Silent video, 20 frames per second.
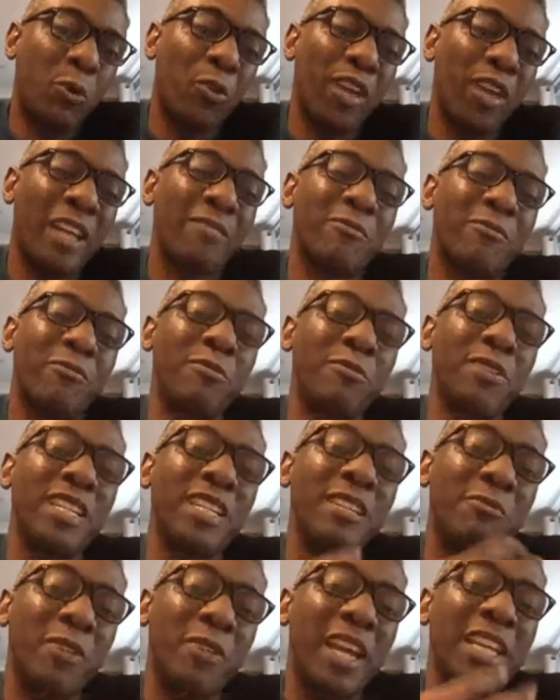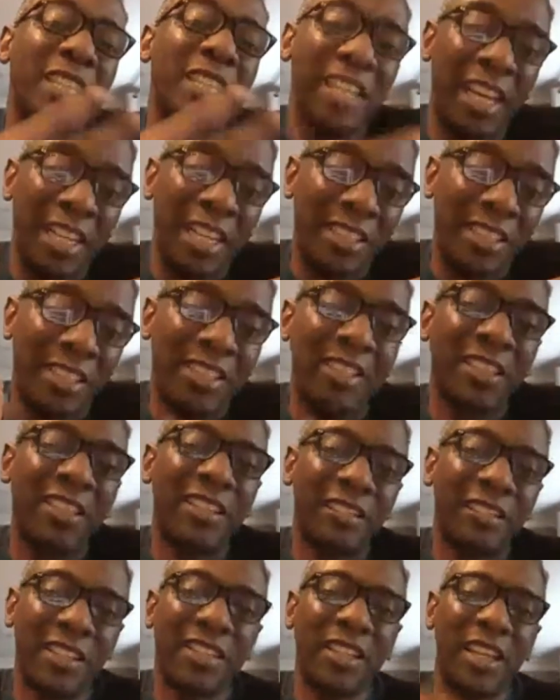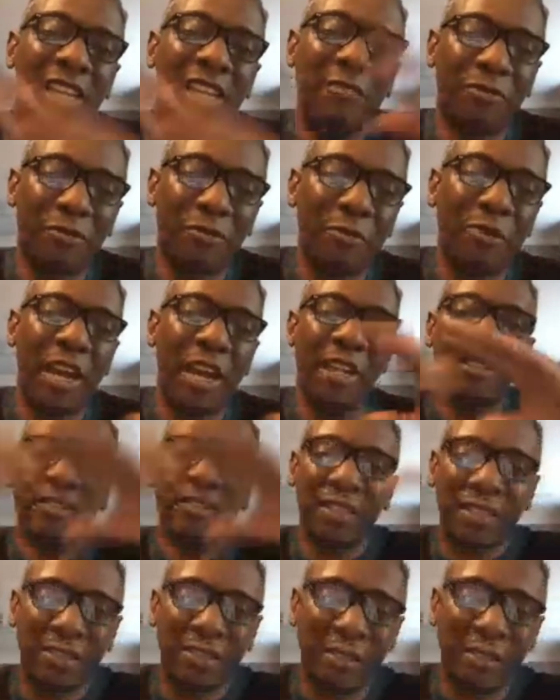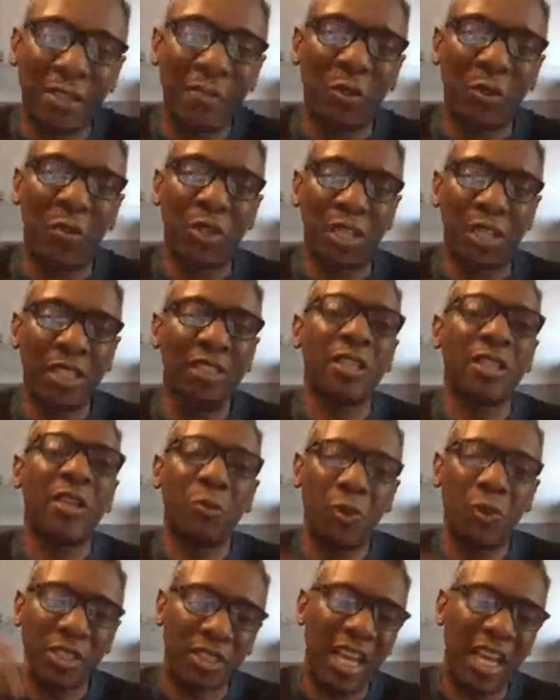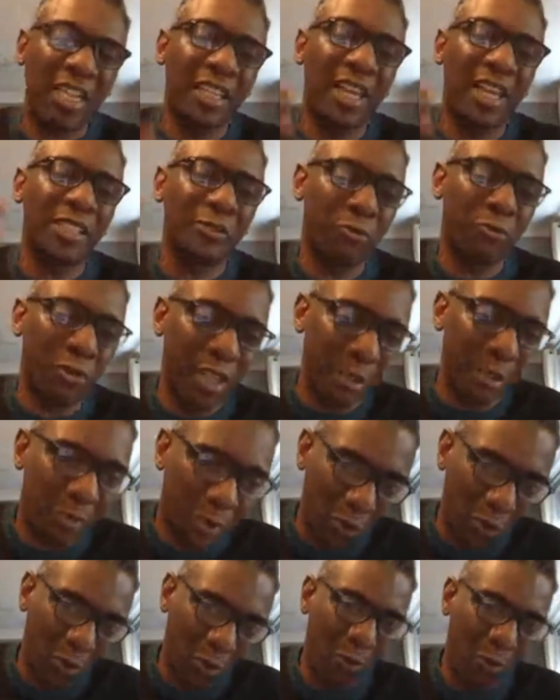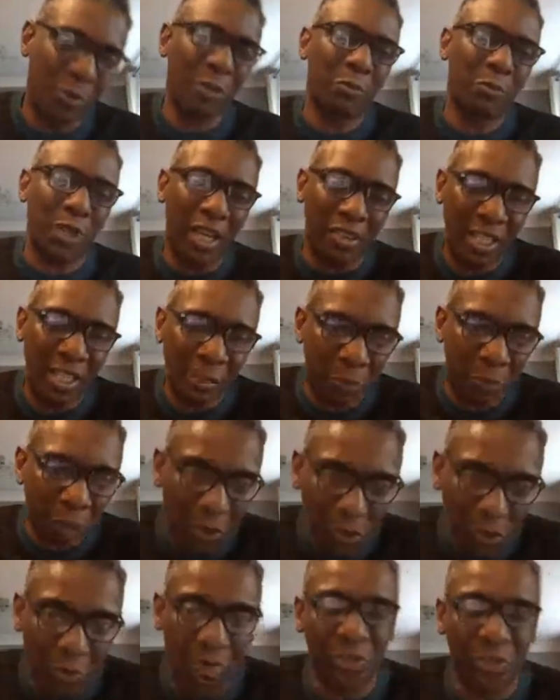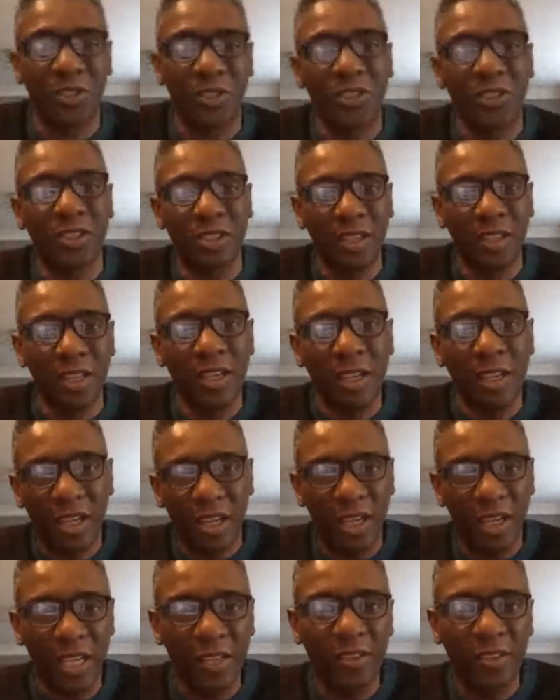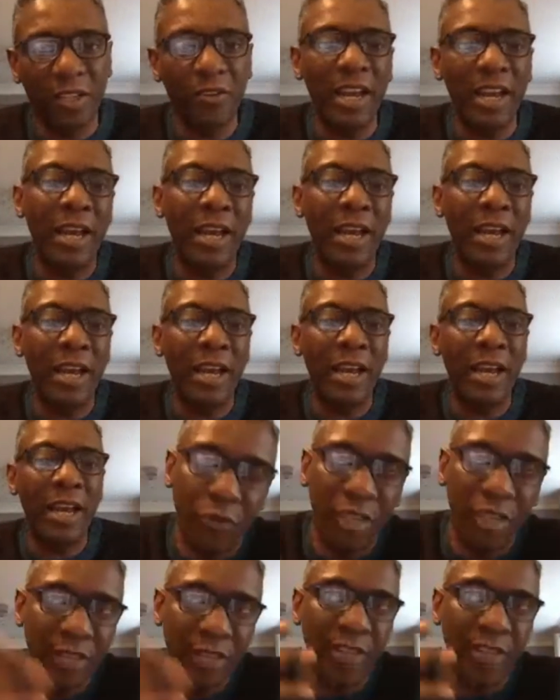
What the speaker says: it will then re-radiate this infrared, this thermal heat, which then gets reabsorbed by these pollutants in the